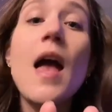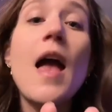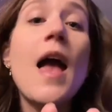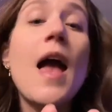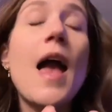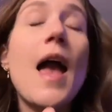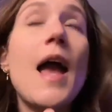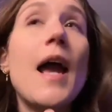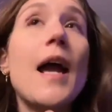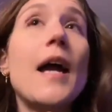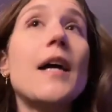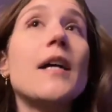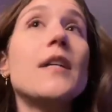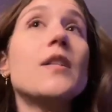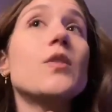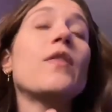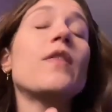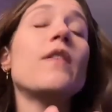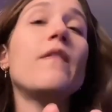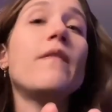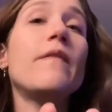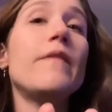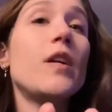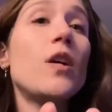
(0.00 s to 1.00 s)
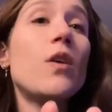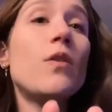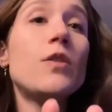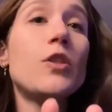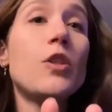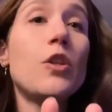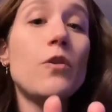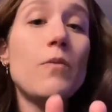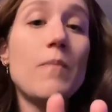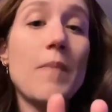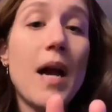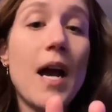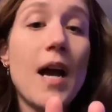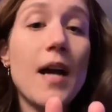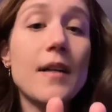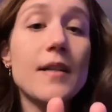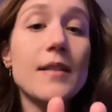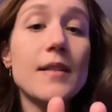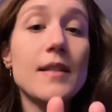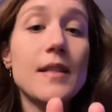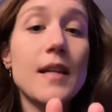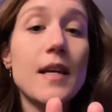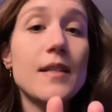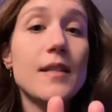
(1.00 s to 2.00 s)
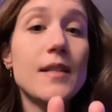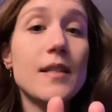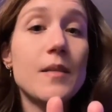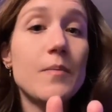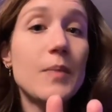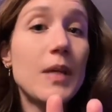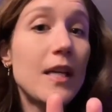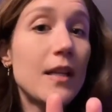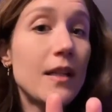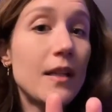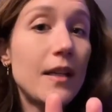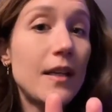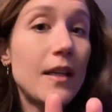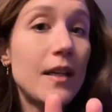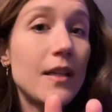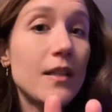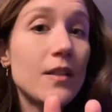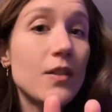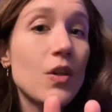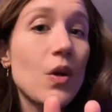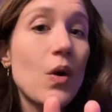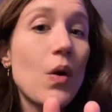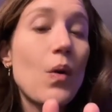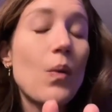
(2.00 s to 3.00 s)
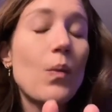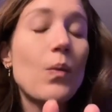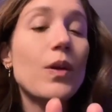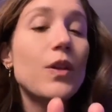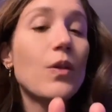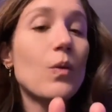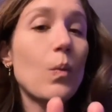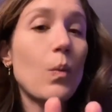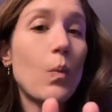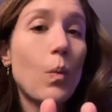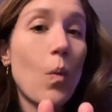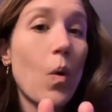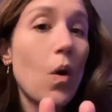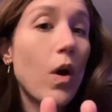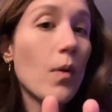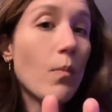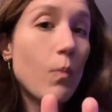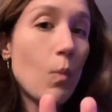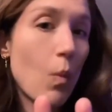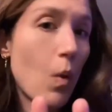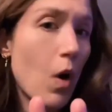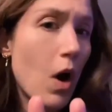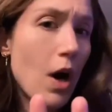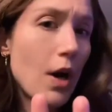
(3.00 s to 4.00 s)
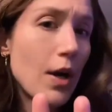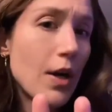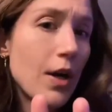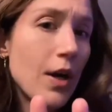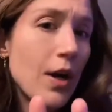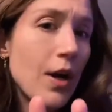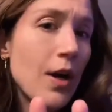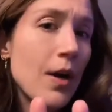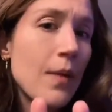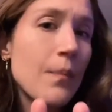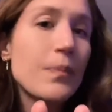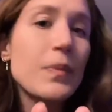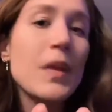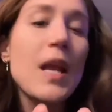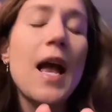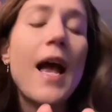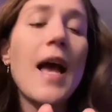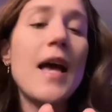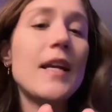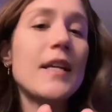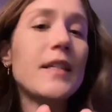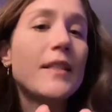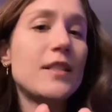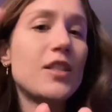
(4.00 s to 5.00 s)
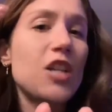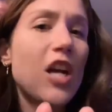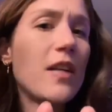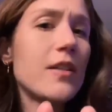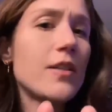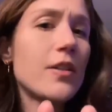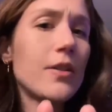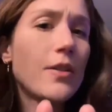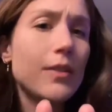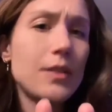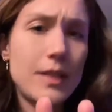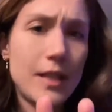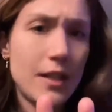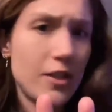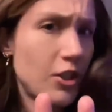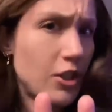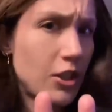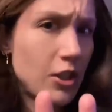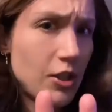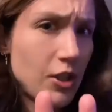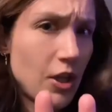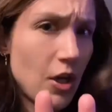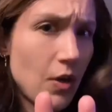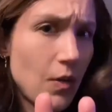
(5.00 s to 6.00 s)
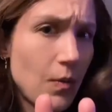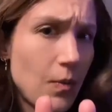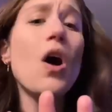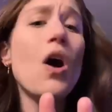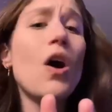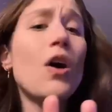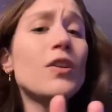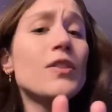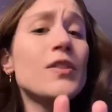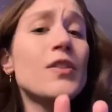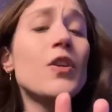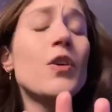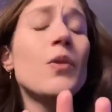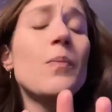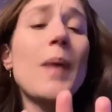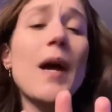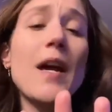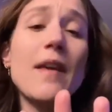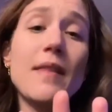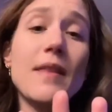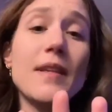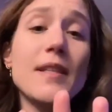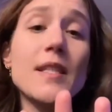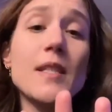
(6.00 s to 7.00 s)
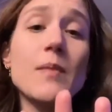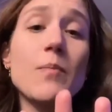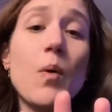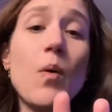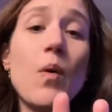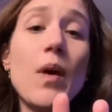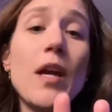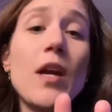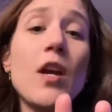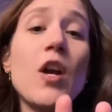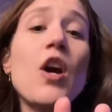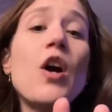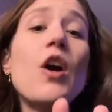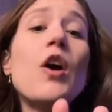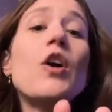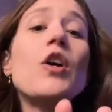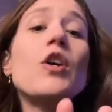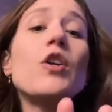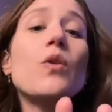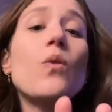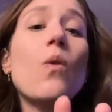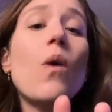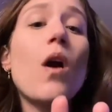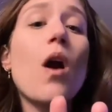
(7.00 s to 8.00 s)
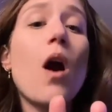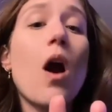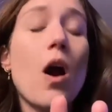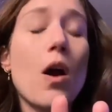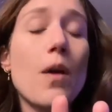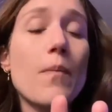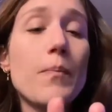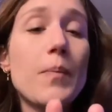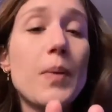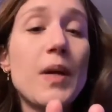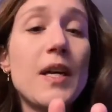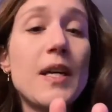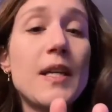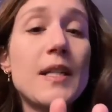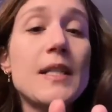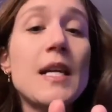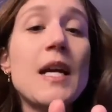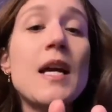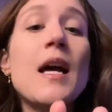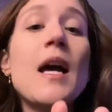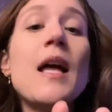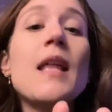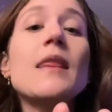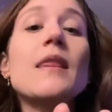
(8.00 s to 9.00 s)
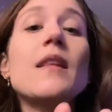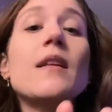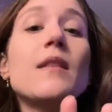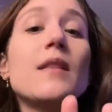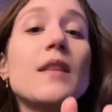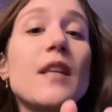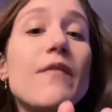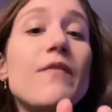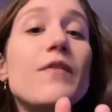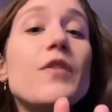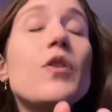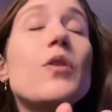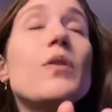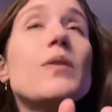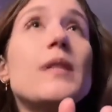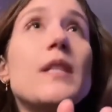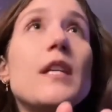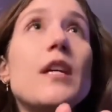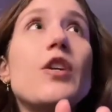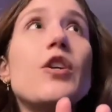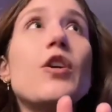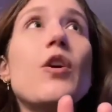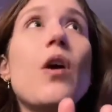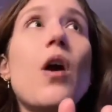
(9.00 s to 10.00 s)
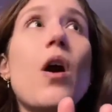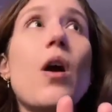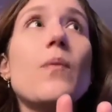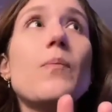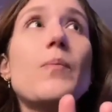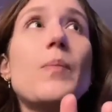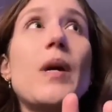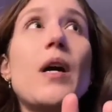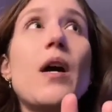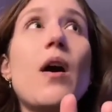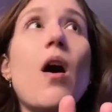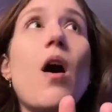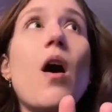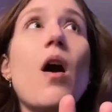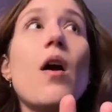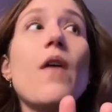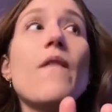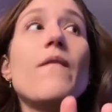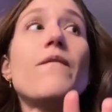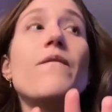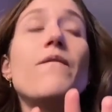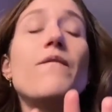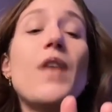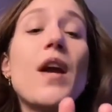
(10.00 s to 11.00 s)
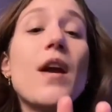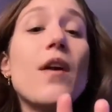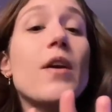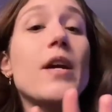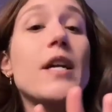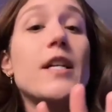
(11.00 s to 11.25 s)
And the VO2 Max says to be cleaned with warm water and a gentle dish soap. Also, by this point, your armpit, the lymph nodes in your armpit are very